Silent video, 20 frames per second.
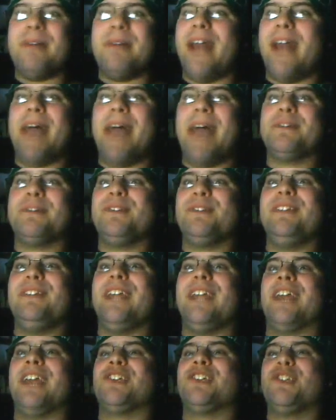
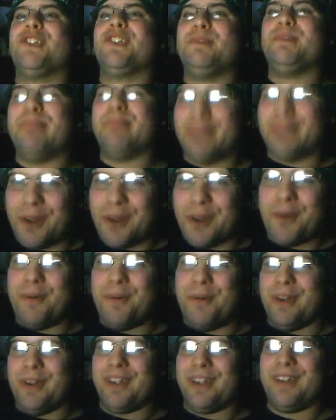absolutely
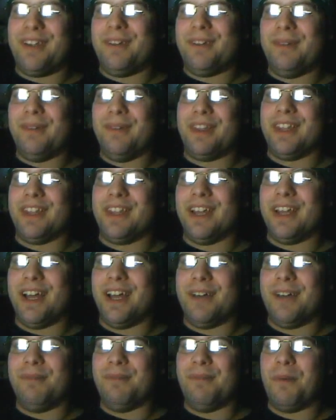explode with
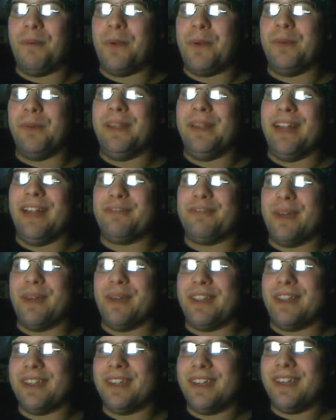what we would be left
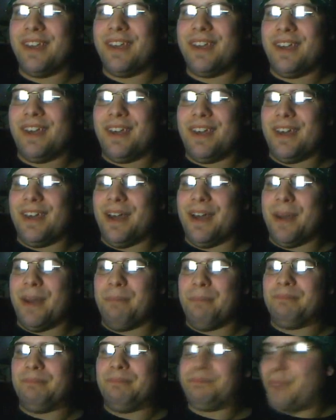with.
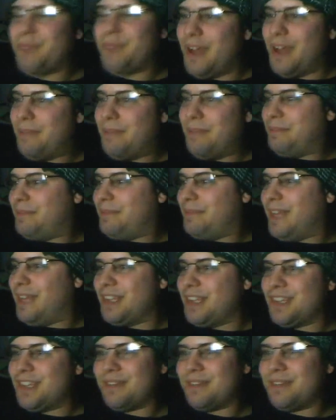But that's